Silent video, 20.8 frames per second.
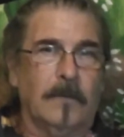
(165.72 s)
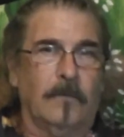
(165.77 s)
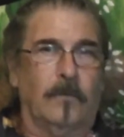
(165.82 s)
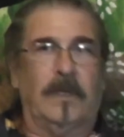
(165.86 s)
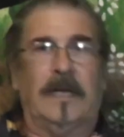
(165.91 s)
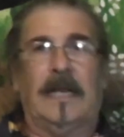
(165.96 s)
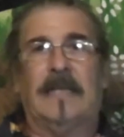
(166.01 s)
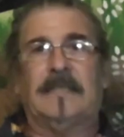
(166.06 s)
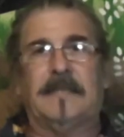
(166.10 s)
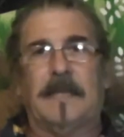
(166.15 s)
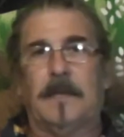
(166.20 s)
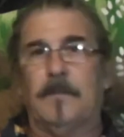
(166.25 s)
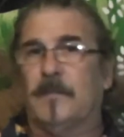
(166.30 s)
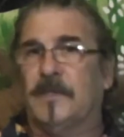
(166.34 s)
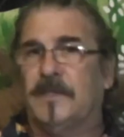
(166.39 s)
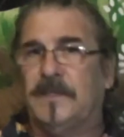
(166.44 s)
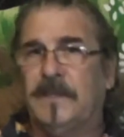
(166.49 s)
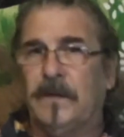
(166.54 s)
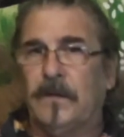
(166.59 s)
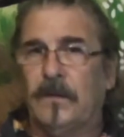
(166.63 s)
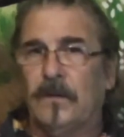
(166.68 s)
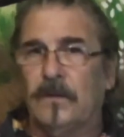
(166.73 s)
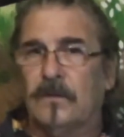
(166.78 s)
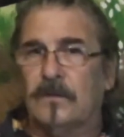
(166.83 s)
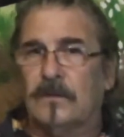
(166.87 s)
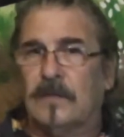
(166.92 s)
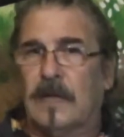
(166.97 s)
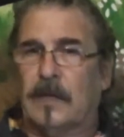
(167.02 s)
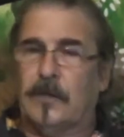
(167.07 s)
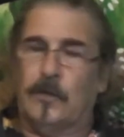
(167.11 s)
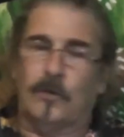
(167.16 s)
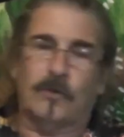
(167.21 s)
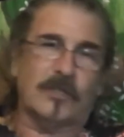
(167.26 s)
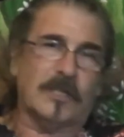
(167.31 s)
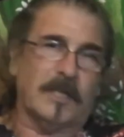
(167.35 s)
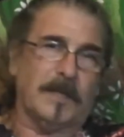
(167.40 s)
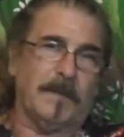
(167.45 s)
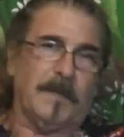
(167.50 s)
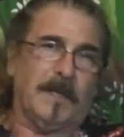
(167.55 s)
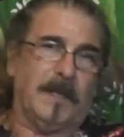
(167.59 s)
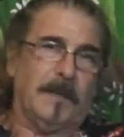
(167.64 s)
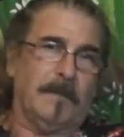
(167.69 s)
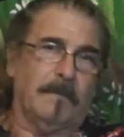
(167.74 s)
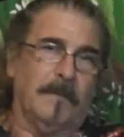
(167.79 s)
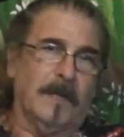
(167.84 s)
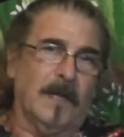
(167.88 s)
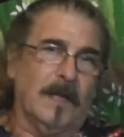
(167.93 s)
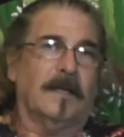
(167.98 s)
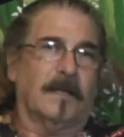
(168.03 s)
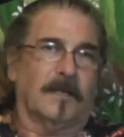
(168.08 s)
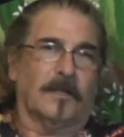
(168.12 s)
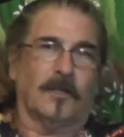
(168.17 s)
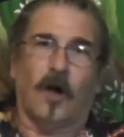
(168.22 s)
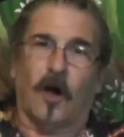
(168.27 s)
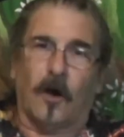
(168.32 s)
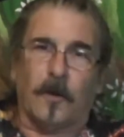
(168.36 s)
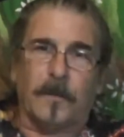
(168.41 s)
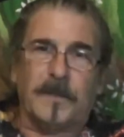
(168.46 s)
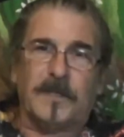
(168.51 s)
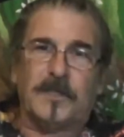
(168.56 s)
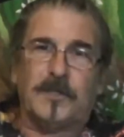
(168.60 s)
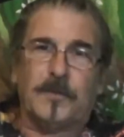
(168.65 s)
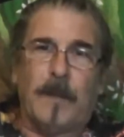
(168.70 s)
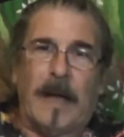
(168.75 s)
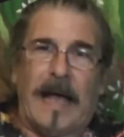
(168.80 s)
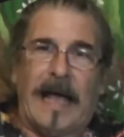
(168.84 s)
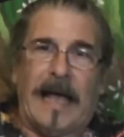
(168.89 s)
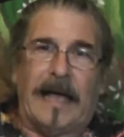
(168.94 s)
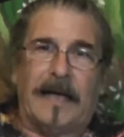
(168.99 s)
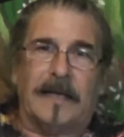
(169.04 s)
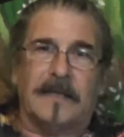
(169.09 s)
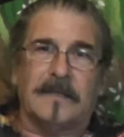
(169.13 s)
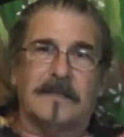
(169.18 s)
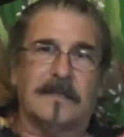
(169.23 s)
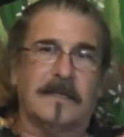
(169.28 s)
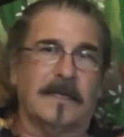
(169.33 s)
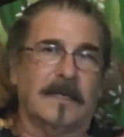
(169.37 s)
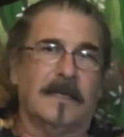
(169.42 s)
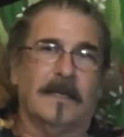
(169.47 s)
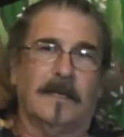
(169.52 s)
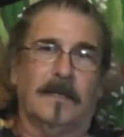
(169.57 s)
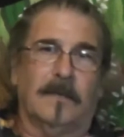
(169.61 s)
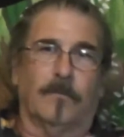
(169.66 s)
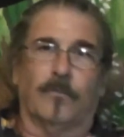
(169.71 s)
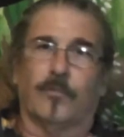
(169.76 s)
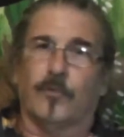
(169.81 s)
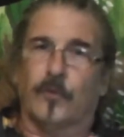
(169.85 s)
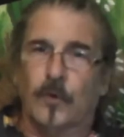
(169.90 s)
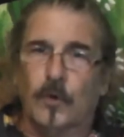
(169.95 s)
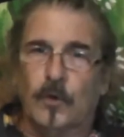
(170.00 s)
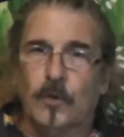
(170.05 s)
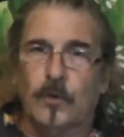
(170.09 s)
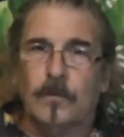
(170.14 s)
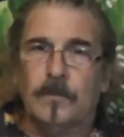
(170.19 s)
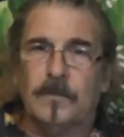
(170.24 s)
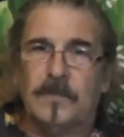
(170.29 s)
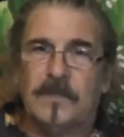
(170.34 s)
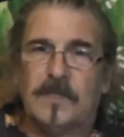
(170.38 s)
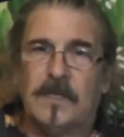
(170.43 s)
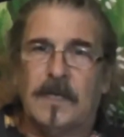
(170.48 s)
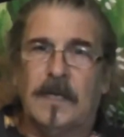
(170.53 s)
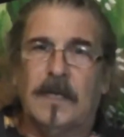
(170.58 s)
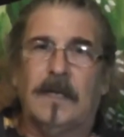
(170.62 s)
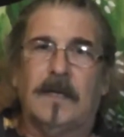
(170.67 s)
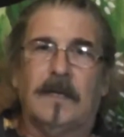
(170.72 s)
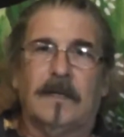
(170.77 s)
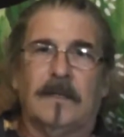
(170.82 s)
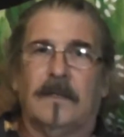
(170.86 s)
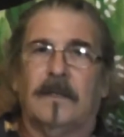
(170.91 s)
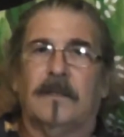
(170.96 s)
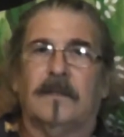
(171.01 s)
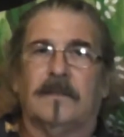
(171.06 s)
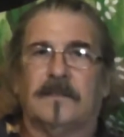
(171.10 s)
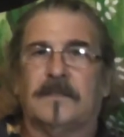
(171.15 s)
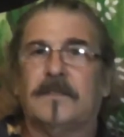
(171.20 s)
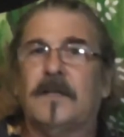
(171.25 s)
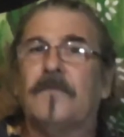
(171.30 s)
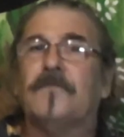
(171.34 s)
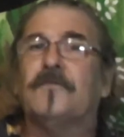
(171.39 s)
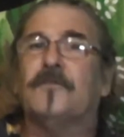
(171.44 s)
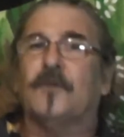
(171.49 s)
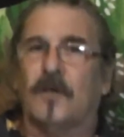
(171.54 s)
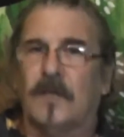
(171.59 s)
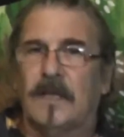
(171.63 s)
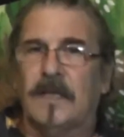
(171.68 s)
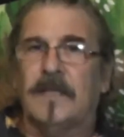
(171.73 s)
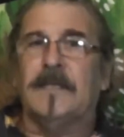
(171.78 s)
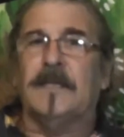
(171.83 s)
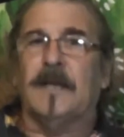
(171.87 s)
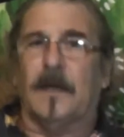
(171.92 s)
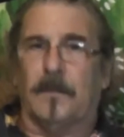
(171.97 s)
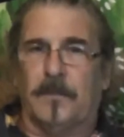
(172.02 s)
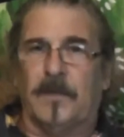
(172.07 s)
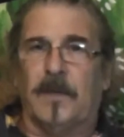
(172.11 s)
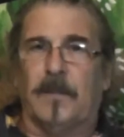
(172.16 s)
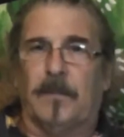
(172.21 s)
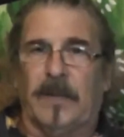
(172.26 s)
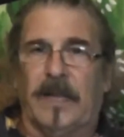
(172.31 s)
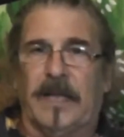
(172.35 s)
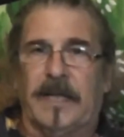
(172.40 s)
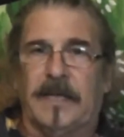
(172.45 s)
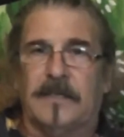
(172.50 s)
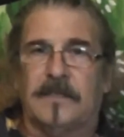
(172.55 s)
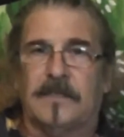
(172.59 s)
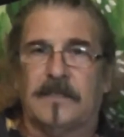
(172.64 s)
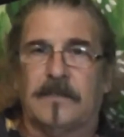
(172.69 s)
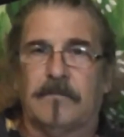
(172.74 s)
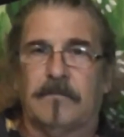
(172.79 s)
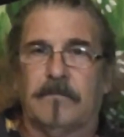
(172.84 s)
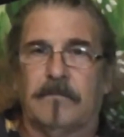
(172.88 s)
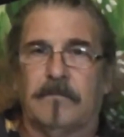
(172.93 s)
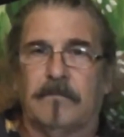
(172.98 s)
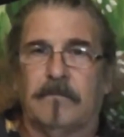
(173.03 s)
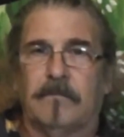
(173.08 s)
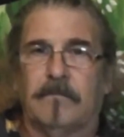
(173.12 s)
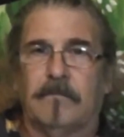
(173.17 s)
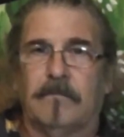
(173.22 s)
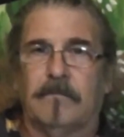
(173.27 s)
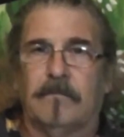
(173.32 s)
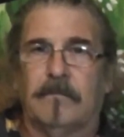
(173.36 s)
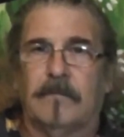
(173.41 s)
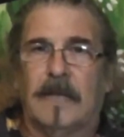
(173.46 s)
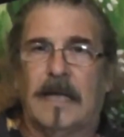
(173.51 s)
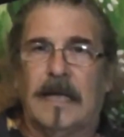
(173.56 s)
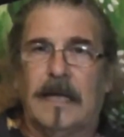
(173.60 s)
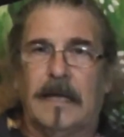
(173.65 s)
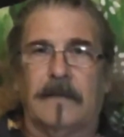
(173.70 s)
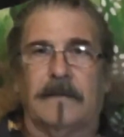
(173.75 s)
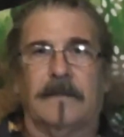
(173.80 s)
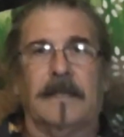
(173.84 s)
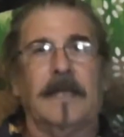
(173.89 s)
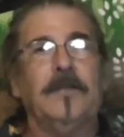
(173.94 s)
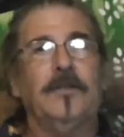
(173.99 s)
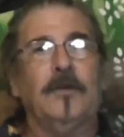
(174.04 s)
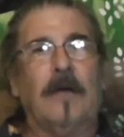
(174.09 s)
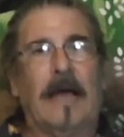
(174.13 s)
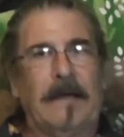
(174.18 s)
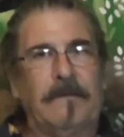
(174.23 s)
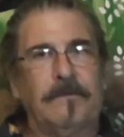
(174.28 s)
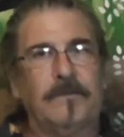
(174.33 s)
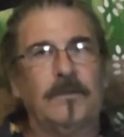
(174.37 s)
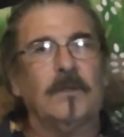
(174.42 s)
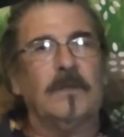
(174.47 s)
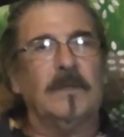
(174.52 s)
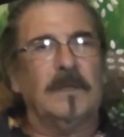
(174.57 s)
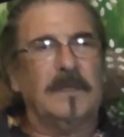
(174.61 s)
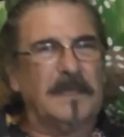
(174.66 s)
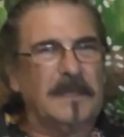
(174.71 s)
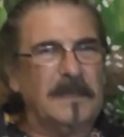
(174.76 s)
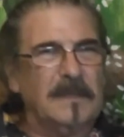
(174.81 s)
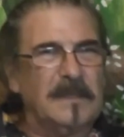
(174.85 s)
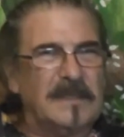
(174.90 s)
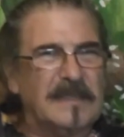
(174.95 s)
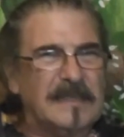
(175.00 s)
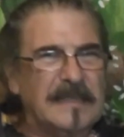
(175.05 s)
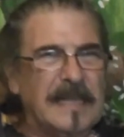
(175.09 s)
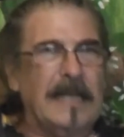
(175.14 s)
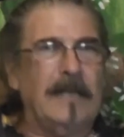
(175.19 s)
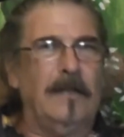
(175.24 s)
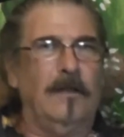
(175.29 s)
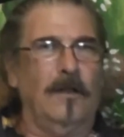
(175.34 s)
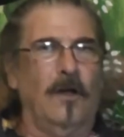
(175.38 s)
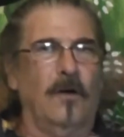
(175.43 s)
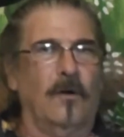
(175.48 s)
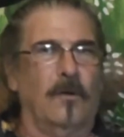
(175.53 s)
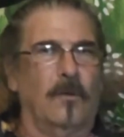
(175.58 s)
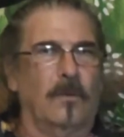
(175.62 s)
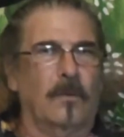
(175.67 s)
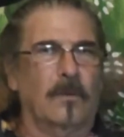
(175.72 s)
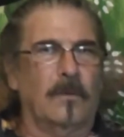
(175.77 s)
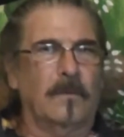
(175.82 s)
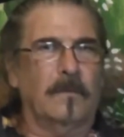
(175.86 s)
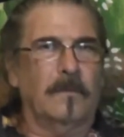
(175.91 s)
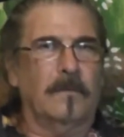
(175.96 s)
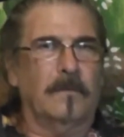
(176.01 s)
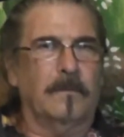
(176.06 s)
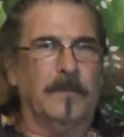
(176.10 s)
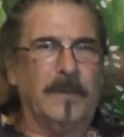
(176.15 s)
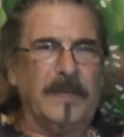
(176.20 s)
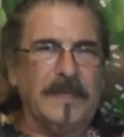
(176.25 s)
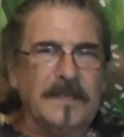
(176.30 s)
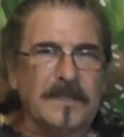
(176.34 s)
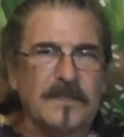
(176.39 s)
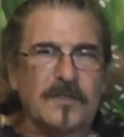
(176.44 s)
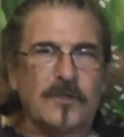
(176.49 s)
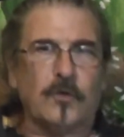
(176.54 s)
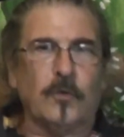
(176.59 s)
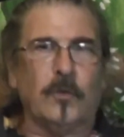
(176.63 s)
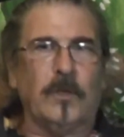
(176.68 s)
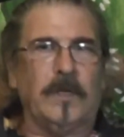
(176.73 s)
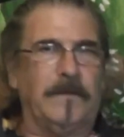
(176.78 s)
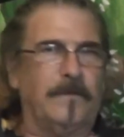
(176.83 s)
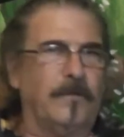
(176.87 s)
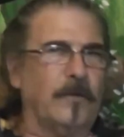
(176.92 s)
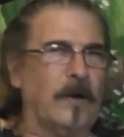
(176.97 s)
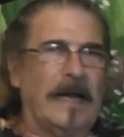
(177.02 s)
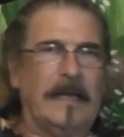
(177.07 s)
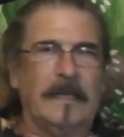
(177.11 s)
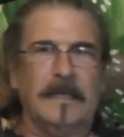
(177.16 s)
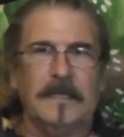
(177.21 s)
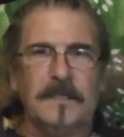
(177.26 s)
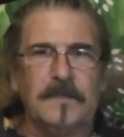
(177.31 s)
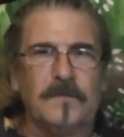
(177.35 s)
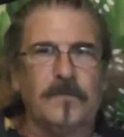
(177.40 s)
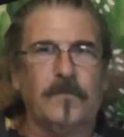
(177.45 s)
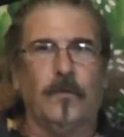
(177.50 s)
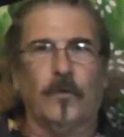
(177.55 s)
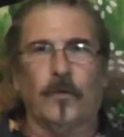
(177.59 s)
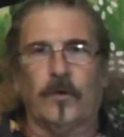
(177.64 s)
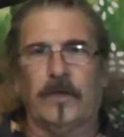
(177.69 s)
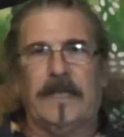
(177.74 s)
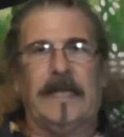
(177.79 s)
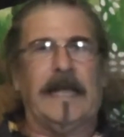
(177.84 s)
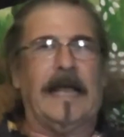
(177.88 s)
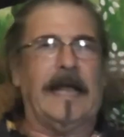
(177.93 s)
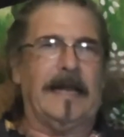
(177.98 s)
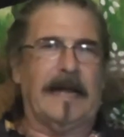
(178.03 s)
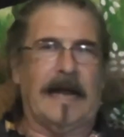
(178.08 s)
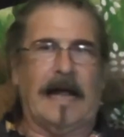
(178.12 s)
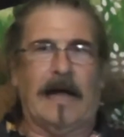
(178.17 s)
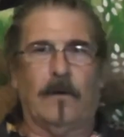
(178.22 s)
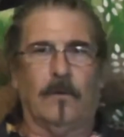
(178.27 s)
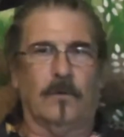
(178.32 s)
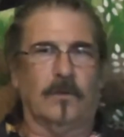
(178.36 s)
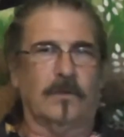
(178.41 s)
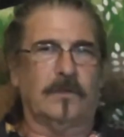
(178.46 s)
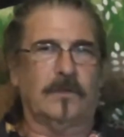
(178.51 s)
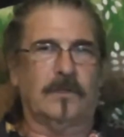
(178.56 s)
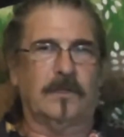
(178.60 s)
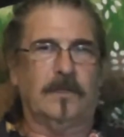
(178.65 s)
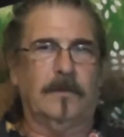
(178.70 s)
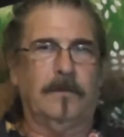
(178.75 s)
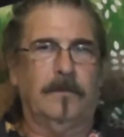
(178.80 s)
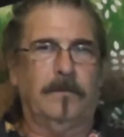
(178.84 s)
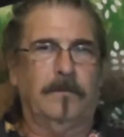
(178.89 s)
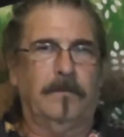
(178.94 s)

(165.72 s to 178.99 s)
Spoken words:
When I say materials, I usually mean garbage bags, brooms, stuff to clean up the place. Then you have to stay low, be discreet for at least 48 hours.